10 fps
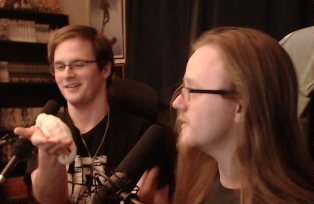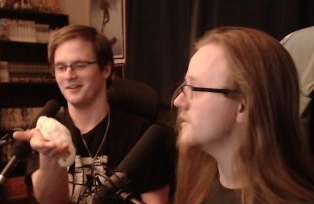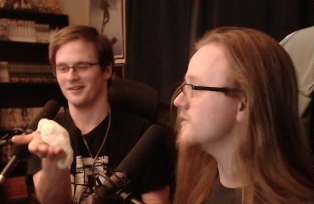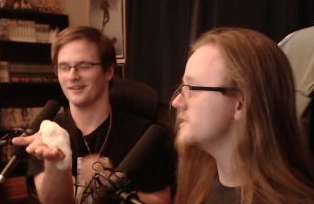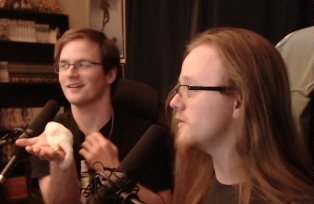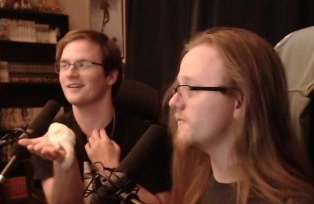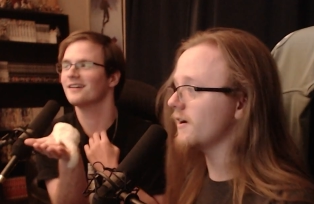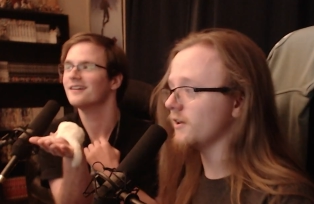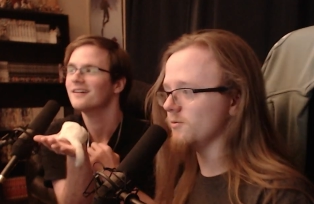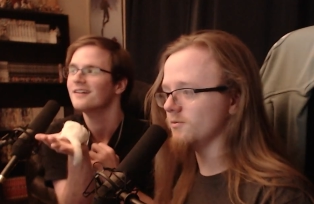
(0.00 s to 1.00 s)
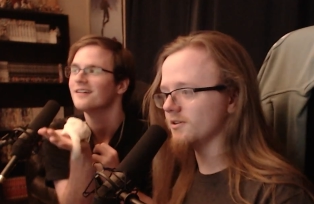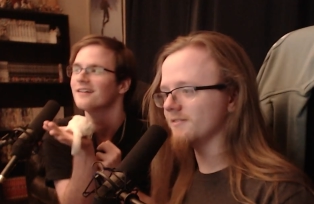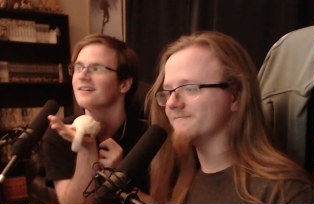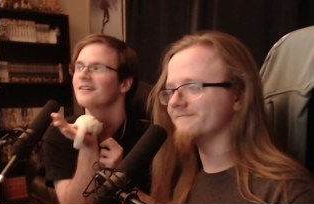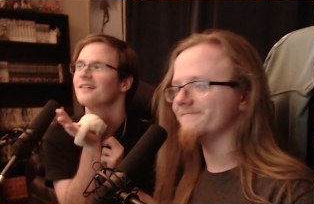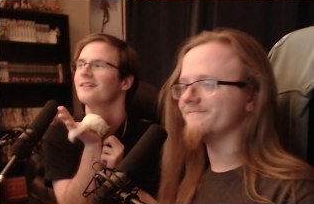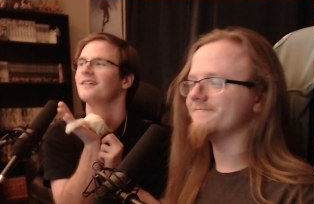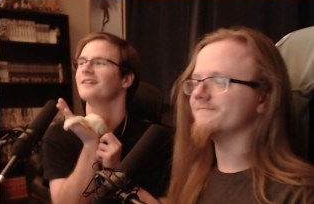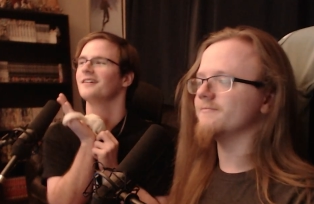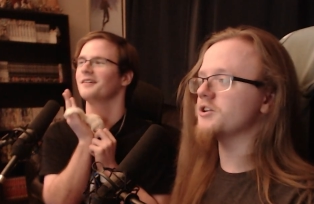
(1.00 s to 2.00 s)
Speaker 1: Okay. Still very cute.
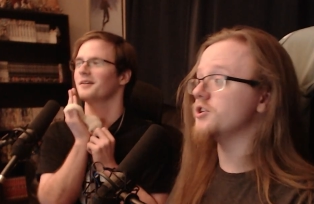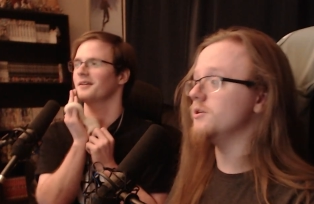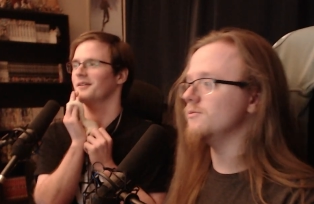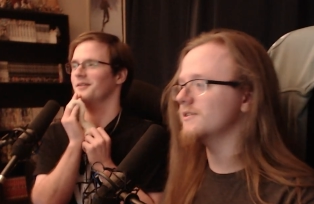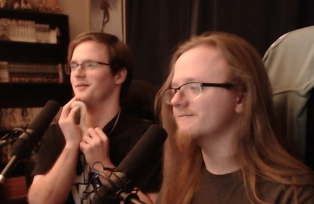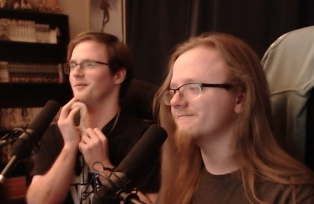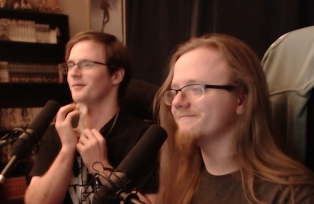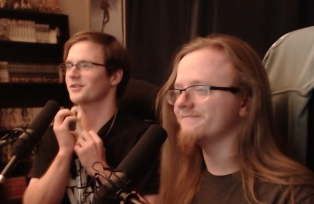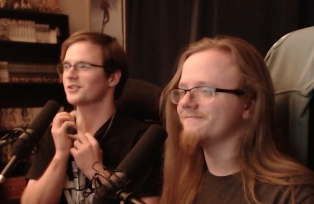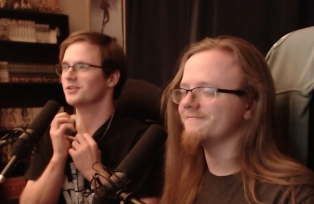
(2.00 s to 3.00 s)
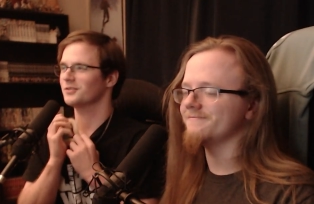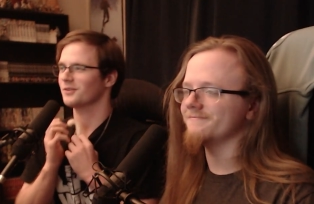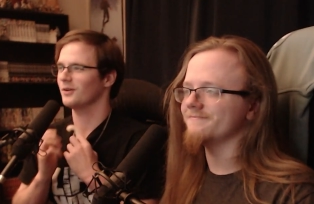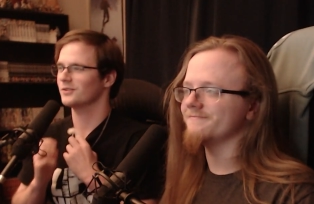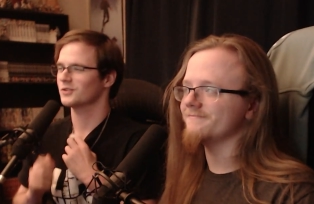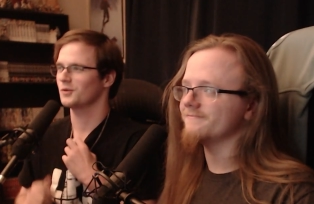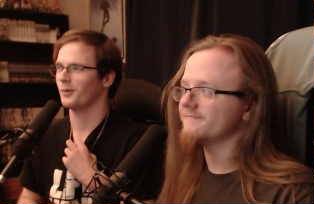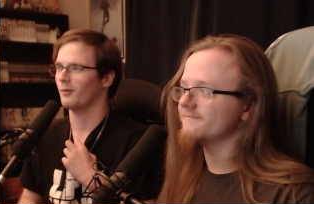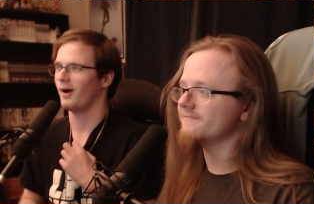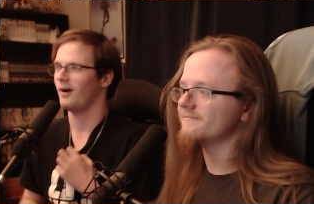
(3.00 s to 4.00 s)
Speaker 2: Much cute. Much cute.
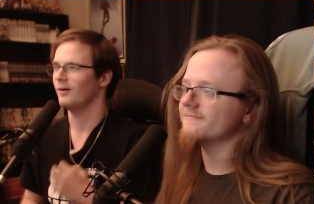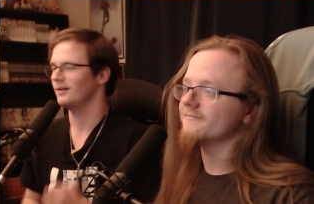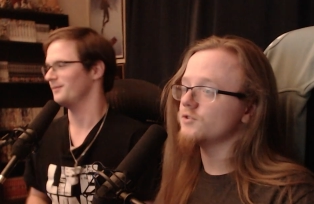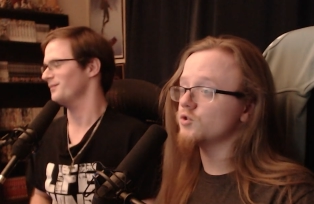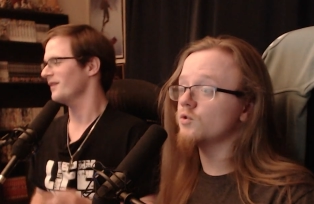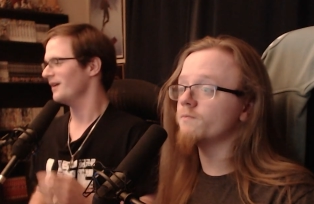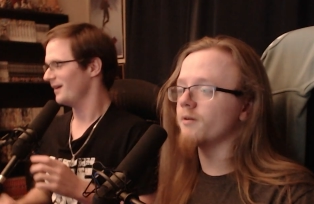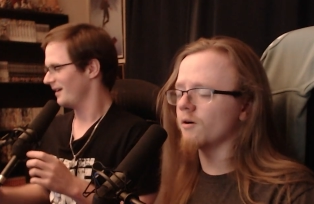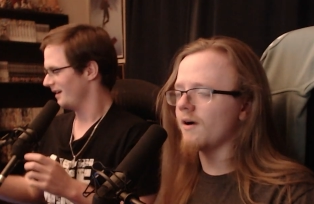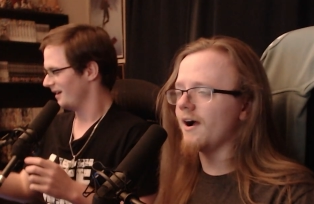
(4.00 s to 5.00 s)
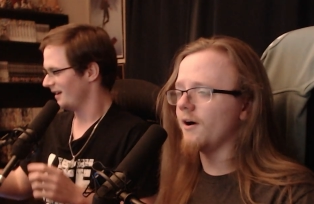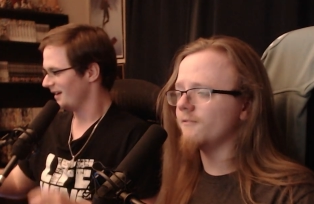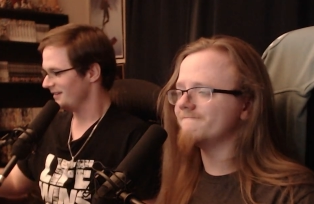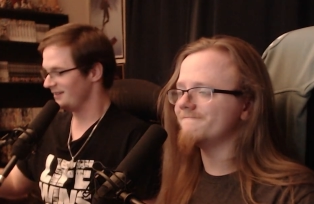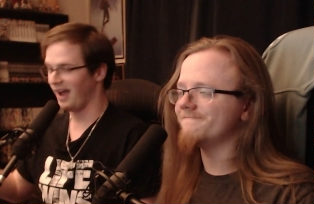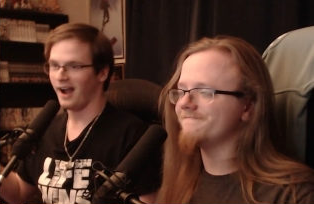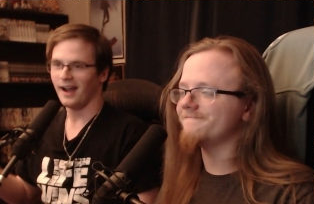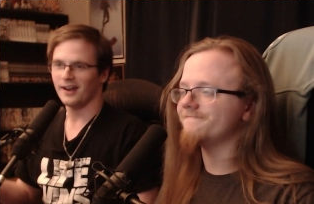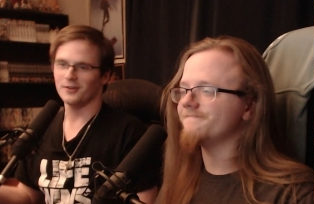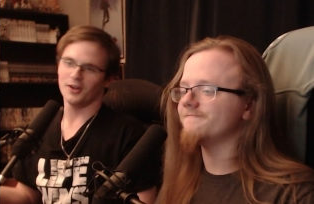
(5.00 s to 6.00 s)
Super wow. Super wow. Yeah,
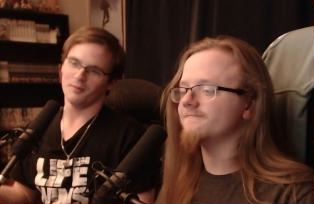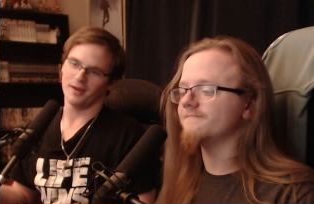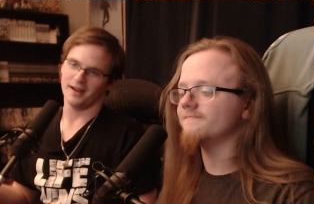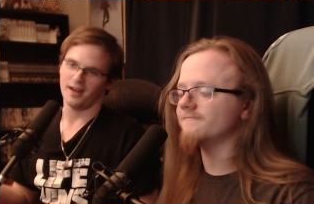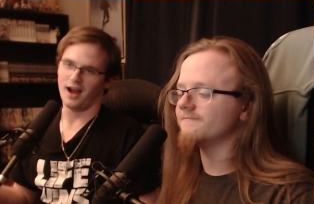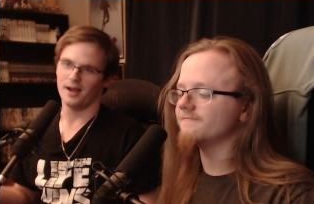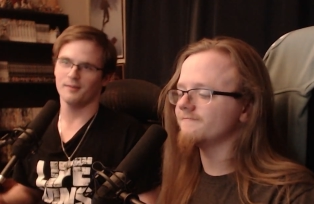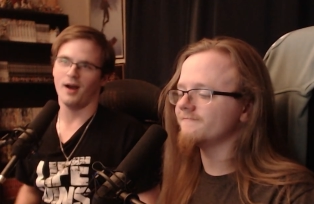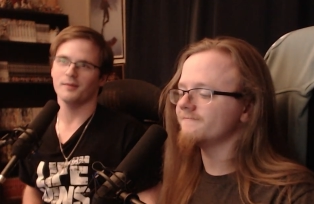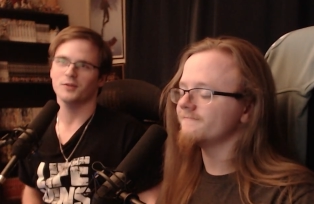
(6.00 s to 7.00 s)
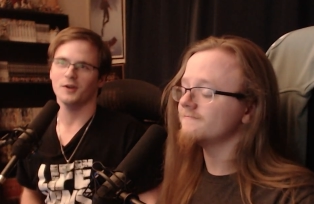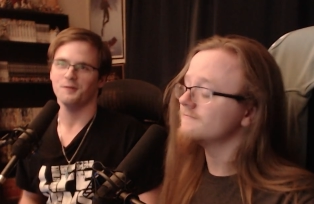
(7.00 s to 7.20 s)
I don't know, man. I'm totally